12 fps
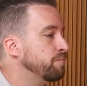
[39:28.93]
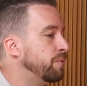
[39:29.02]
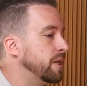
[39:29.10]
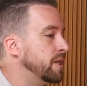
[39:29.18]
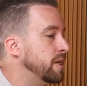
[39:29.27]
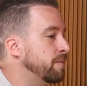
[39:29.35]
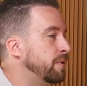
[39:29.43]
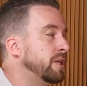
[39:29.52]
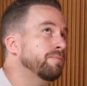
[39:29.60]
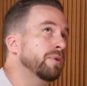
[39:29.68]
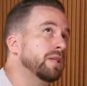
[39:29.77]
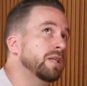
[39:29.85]
But
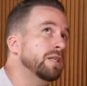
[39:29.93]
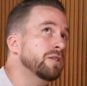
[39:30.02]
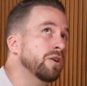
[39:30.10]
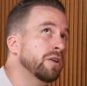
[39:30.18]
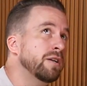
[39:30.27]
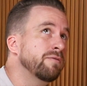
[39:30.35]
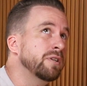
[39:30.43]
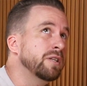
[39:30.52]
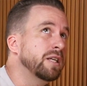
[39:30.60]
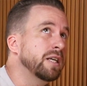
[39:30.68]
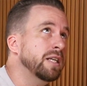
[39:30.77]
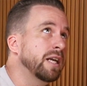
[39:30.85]
he's not
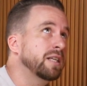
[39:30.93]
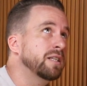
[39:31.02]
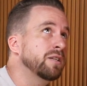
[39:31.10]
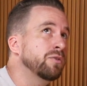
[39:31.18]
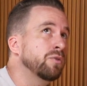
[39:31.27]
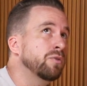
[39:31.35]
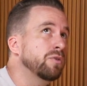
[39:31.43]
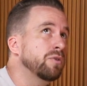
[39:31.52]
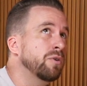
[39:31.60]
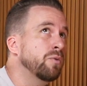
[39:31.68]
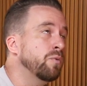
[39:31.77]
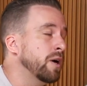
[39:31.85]
even connected or
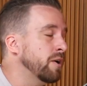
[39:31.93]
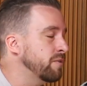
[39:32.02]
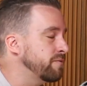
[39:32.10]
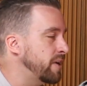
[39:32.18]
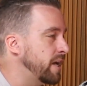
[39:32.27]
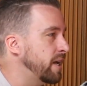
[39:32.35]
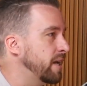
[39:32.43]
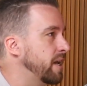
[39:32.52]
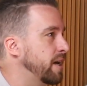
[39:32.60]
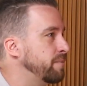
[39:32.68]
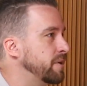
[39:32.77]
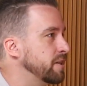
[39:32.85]
aware of that
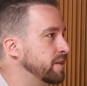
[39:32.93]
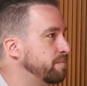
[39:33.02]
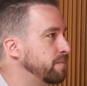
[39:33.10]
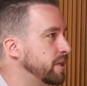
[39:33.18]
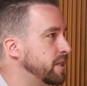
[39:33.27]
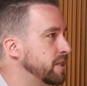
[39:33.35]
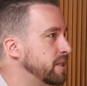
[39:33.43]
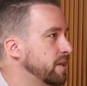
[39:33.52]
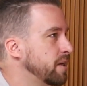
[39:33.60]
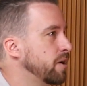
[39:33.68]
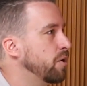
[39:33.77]
unhappiness because